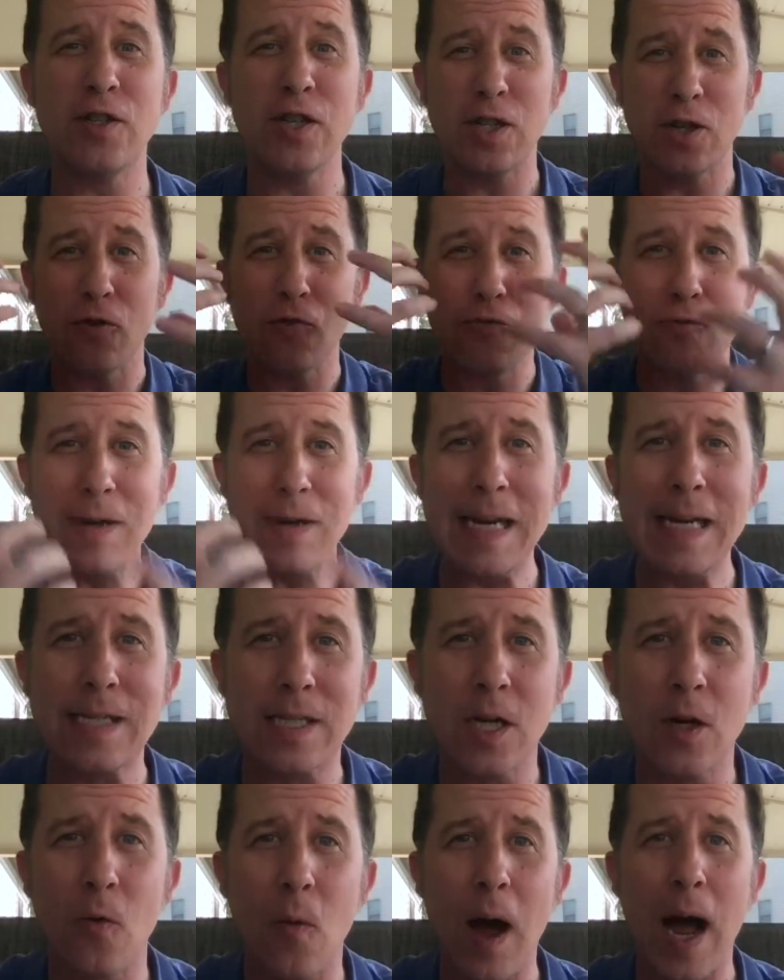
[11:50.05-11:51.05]
There's a
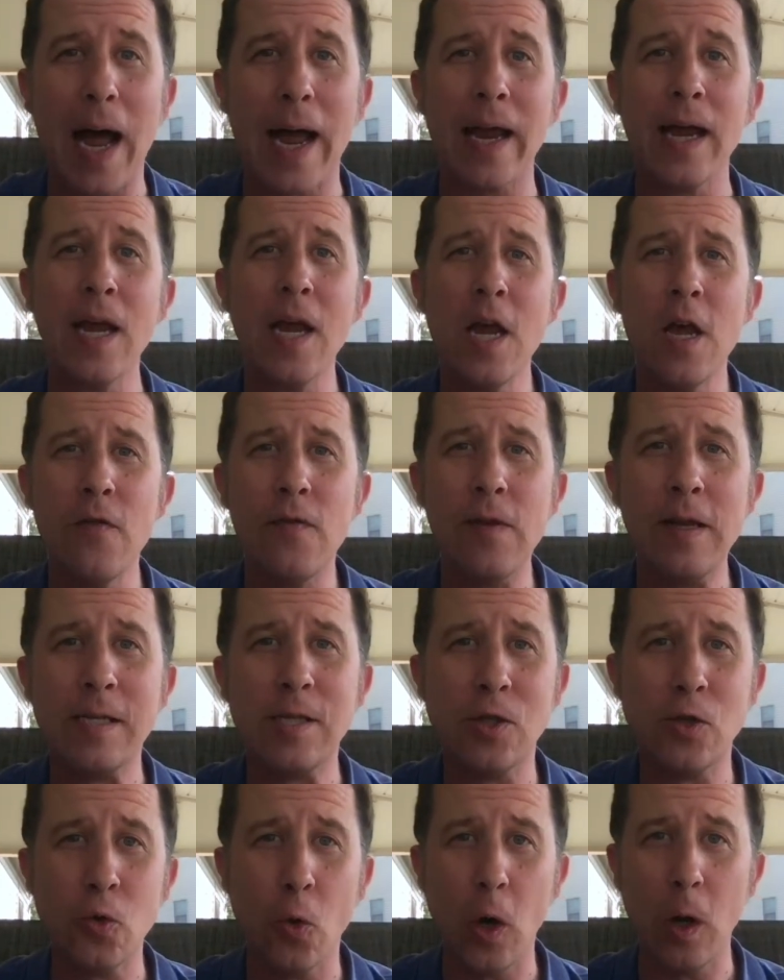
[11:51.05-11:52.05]
reason why this
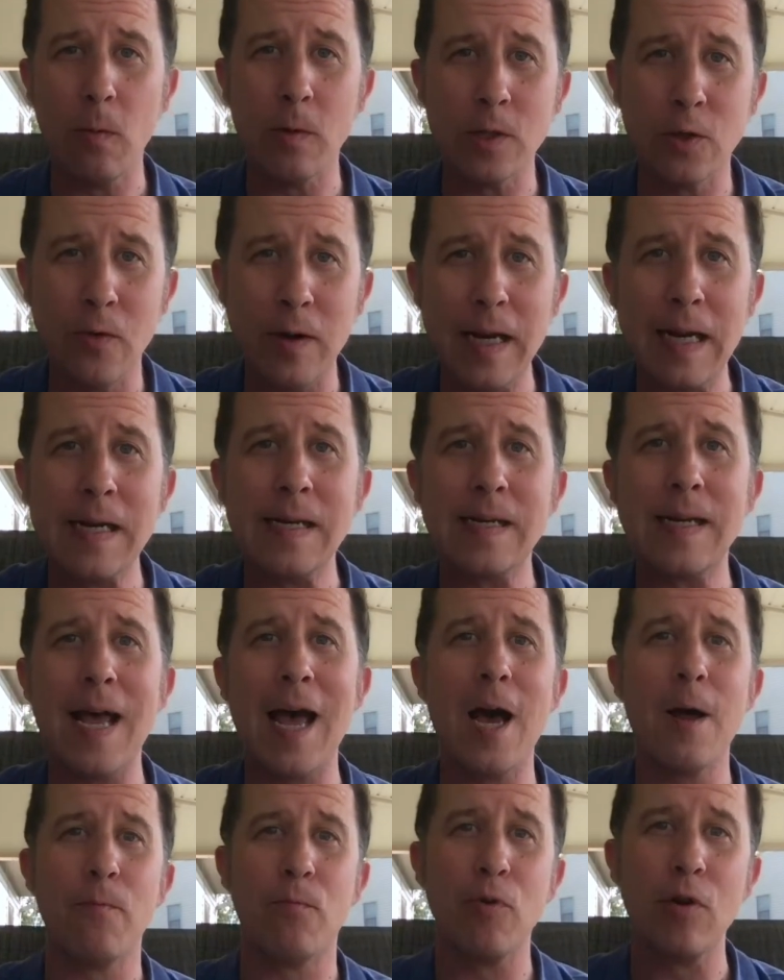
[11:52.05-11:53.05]
story was written
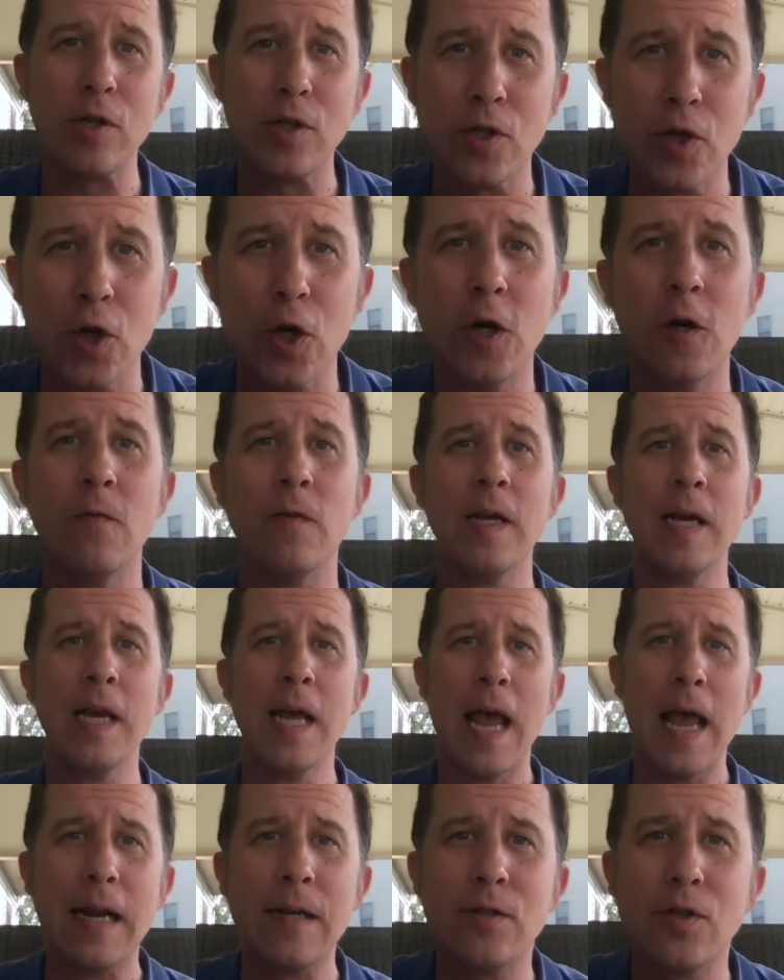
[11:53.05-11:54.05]
down, preserved,
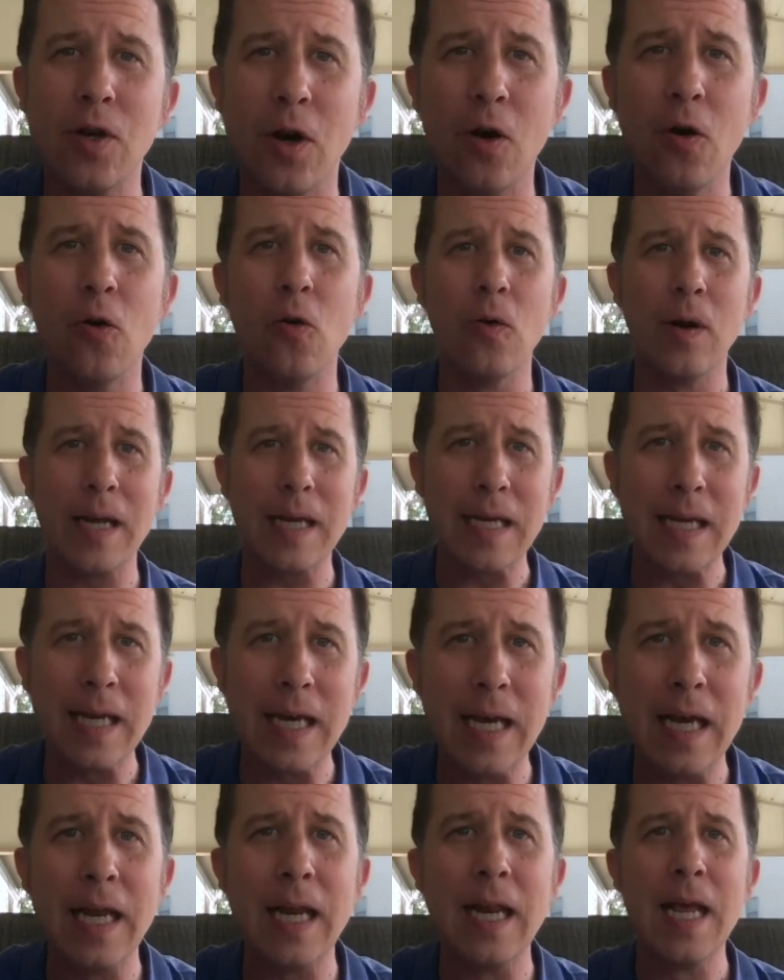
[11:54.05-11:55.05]
and told
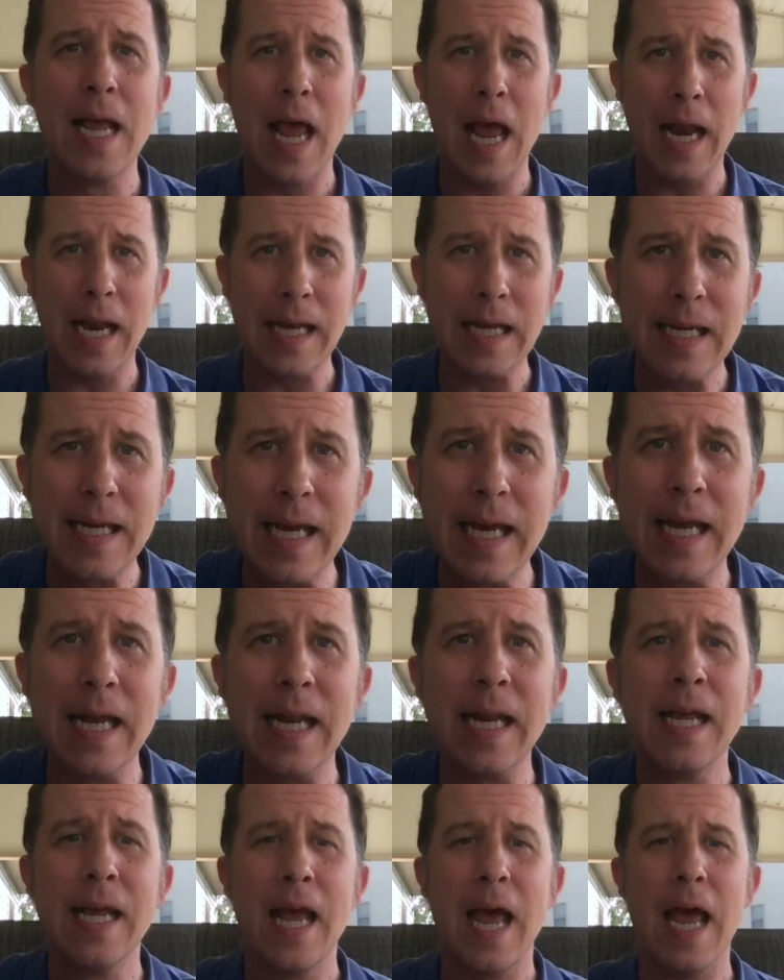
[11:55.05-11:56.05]
again and
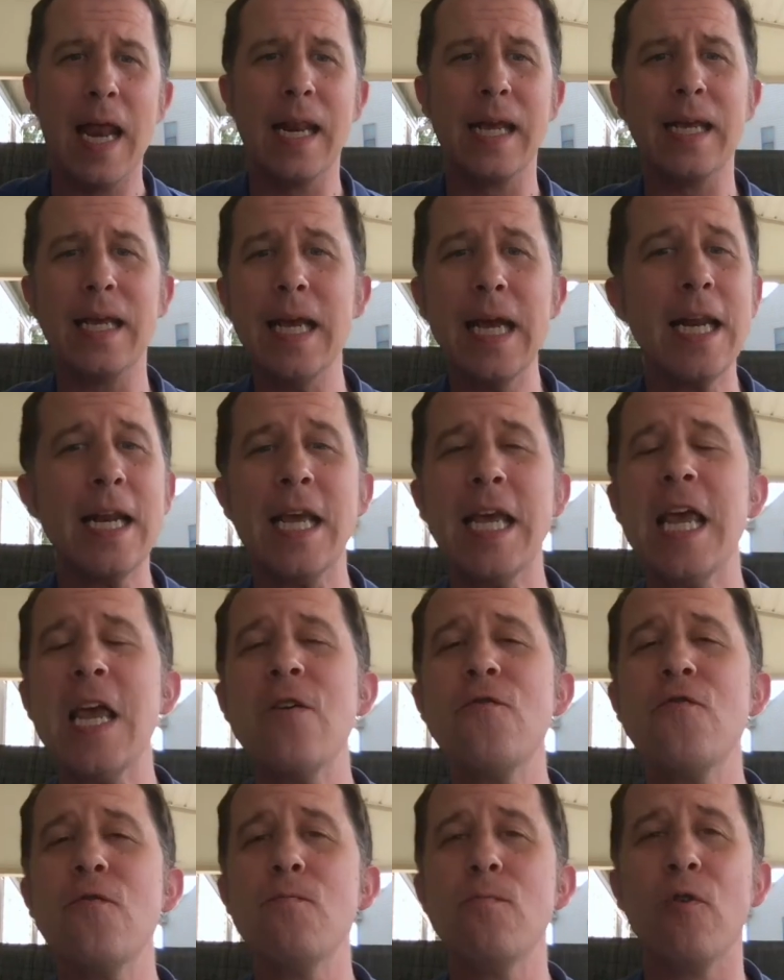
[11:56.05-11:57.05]
again and again,
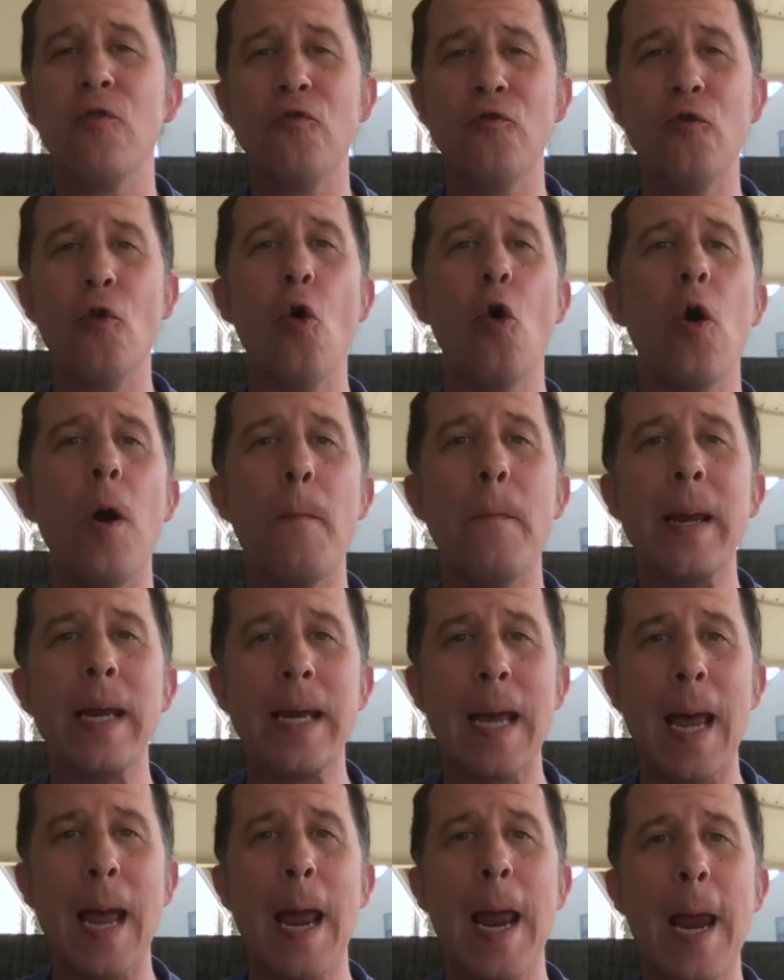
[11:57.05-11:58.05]
even before it
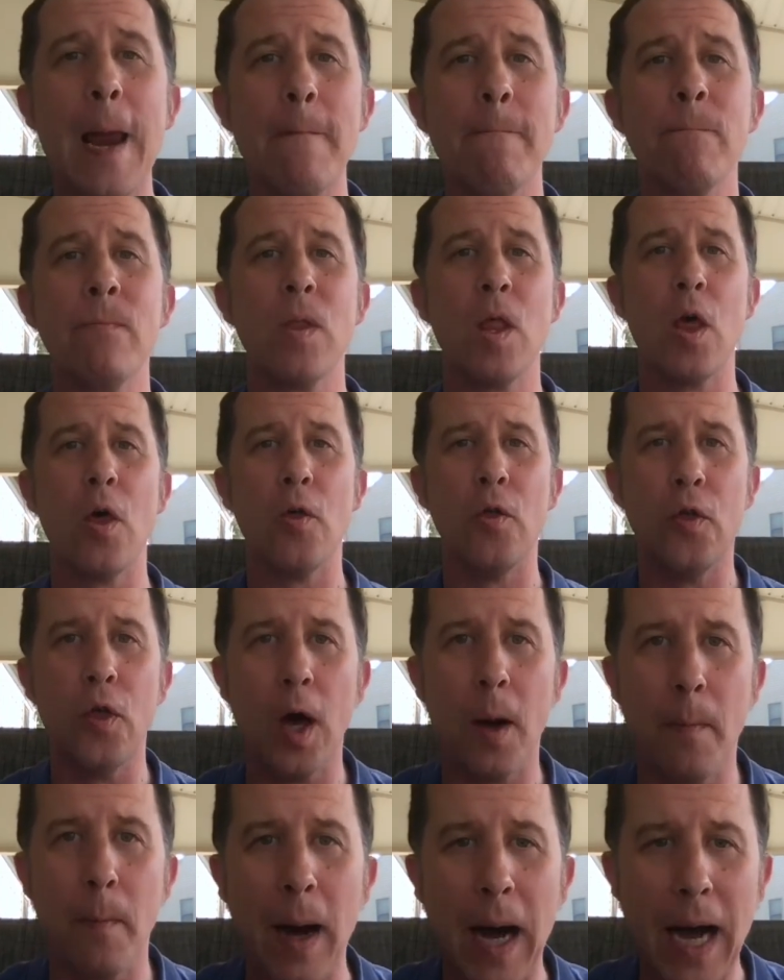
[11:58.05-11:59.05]
became
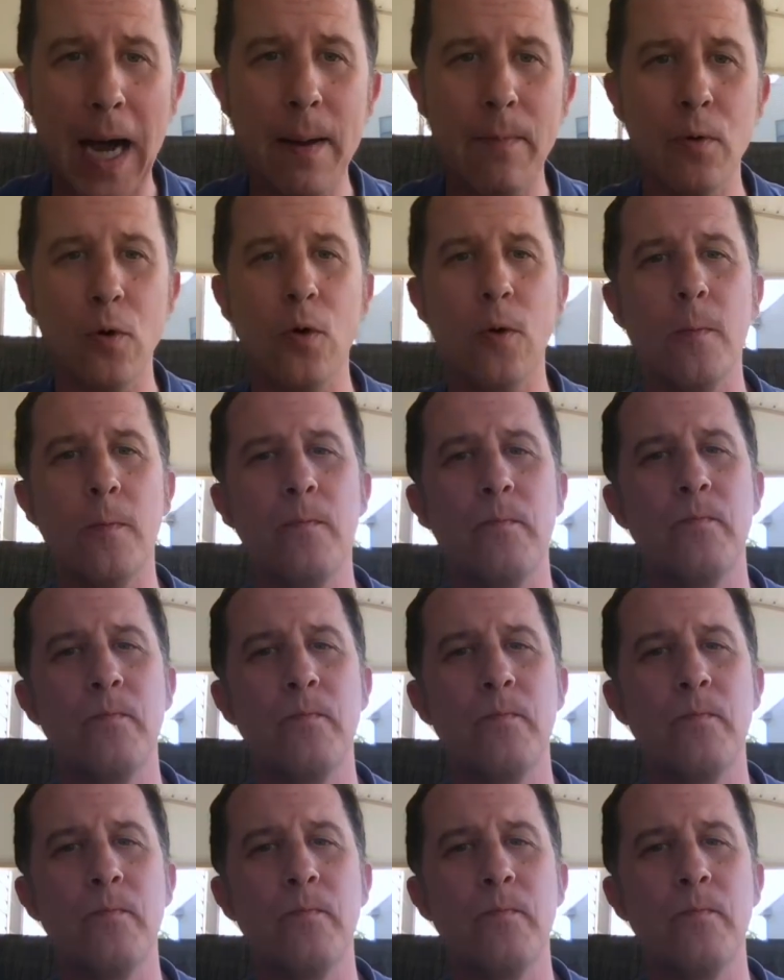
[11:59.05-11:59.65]
the Bible.